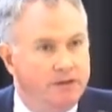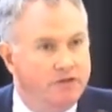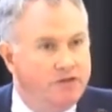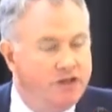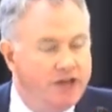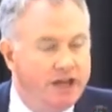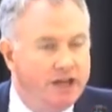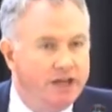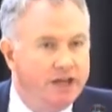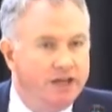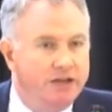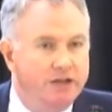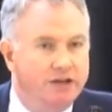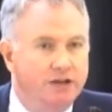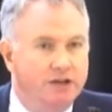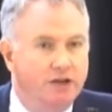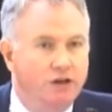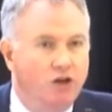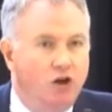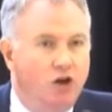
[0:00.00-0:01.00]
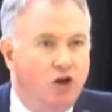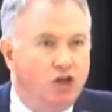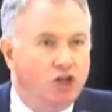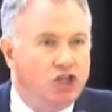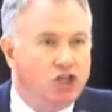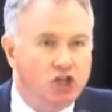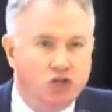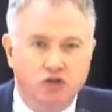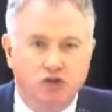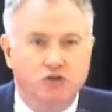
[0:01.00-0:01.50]
then
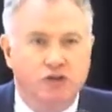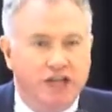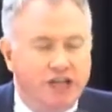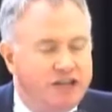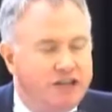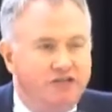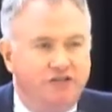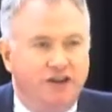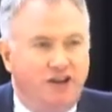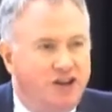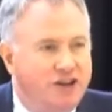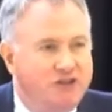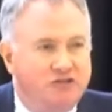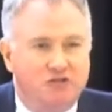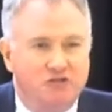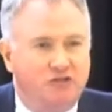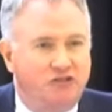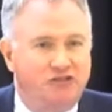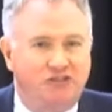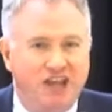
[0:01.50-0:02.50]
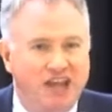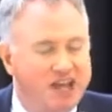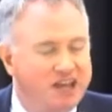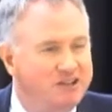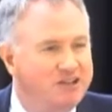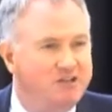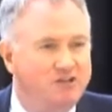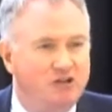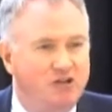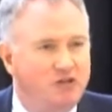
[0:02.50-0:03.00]
you need to
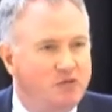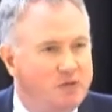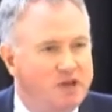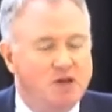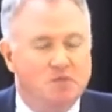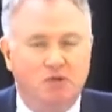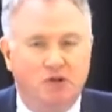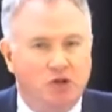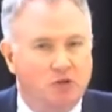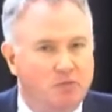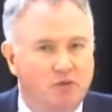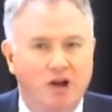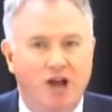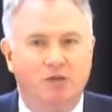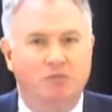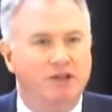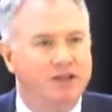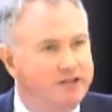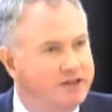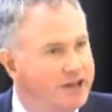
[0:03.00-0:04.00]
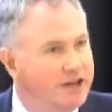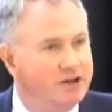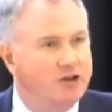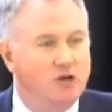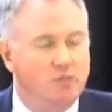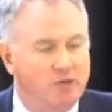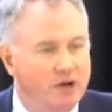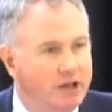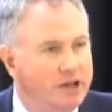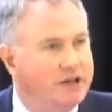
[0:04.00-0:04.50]
understand that those people are probably dead
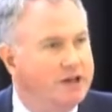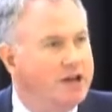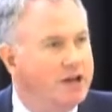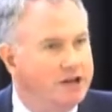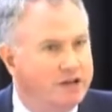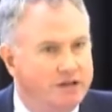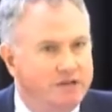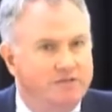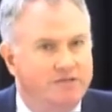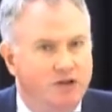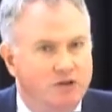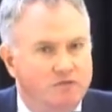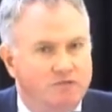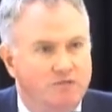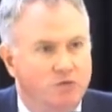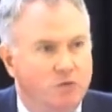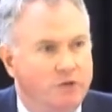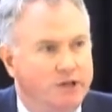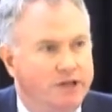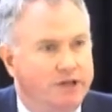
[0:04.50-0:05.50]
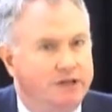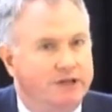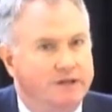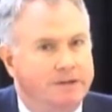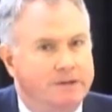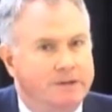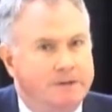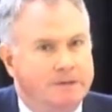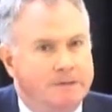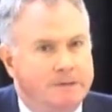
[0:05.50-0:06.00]
or probably not going to vote for you.
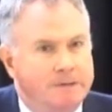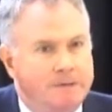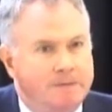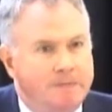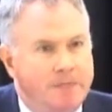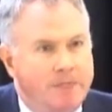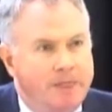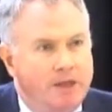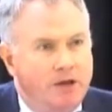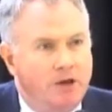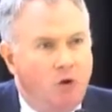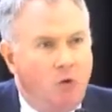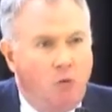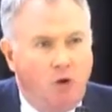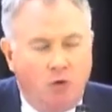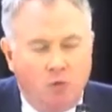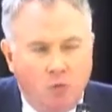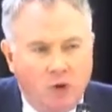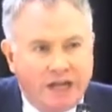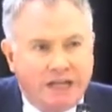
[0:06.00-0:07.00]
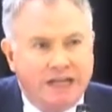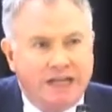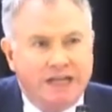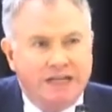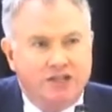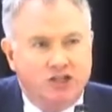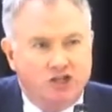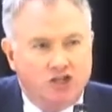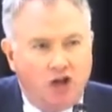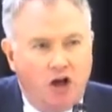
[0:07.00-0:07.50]
What we
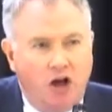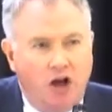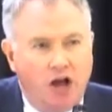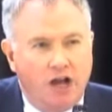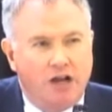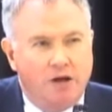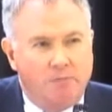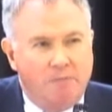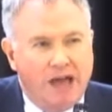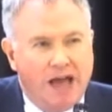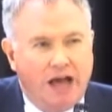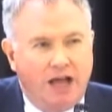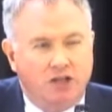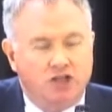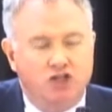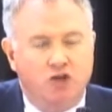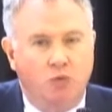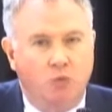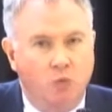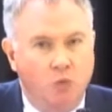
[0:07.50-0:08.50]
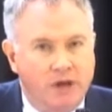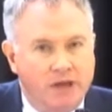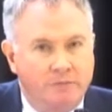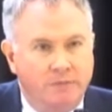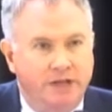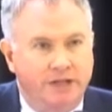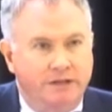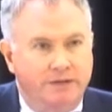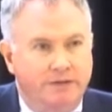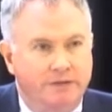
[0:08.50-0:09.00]
need to talk about to
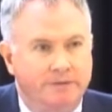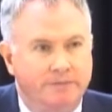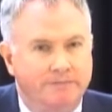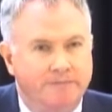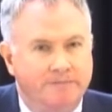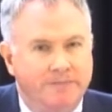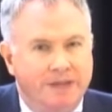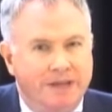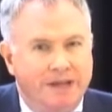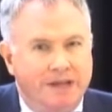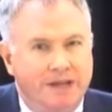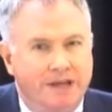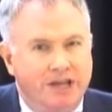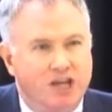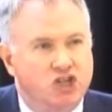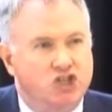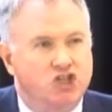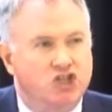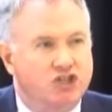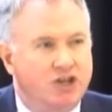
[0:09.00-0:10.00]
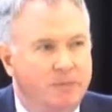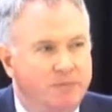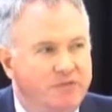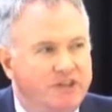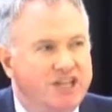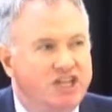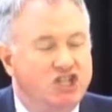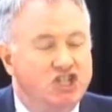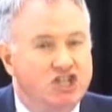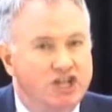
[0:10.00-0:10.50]
women is
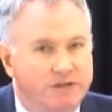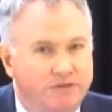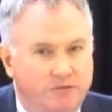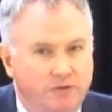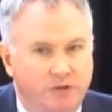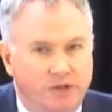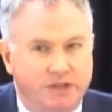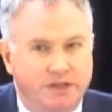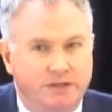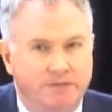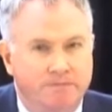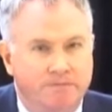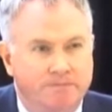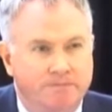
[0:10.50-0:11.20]
something different.